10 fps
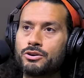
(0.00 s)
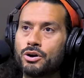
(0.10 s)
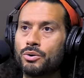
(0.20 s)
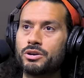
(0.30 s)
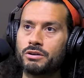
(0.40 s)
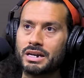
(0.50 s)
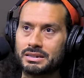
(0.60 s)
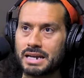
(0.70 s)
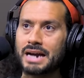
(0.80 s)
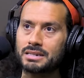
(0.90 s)
know your
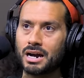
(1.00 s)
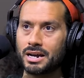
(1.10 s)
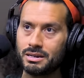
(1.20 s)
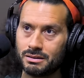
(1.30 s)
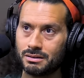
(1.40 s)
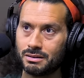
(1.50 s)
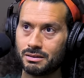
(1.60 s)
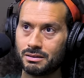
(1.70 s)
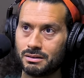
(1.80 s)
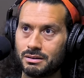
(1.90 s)
exact height,
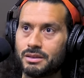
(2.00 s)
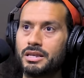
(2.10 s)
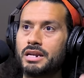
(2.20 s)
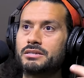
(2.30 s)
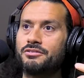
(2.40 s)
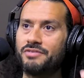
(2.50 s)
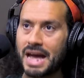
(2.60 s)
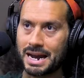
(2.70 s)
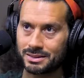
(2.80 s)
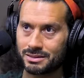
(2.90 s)
then it's a
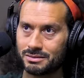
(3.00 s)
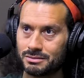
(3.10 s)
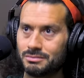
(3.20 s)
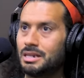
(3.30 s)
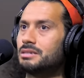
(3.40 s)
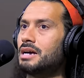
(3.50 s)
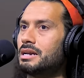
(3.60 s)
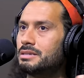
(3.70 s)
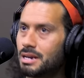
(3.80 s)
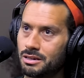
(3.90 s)
fact. It's not
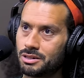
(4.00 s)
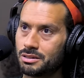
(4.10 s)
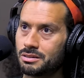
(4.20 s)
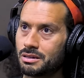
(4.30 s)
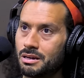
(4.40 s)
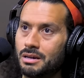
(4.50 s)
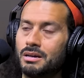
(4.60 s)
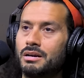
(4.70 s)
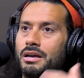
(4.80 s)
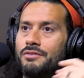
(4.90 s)
intelligence.
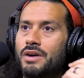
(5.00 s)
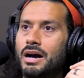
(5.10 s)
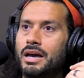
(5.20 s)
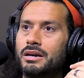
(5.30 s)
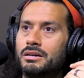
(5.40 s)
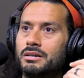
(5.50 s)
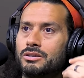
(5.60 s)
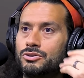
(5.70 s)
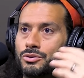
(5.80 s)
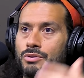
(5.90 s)
If I
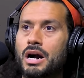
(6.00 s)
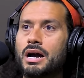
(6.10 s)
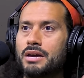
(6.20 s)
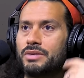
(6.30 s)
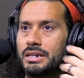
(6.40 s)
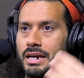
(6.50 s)
derive and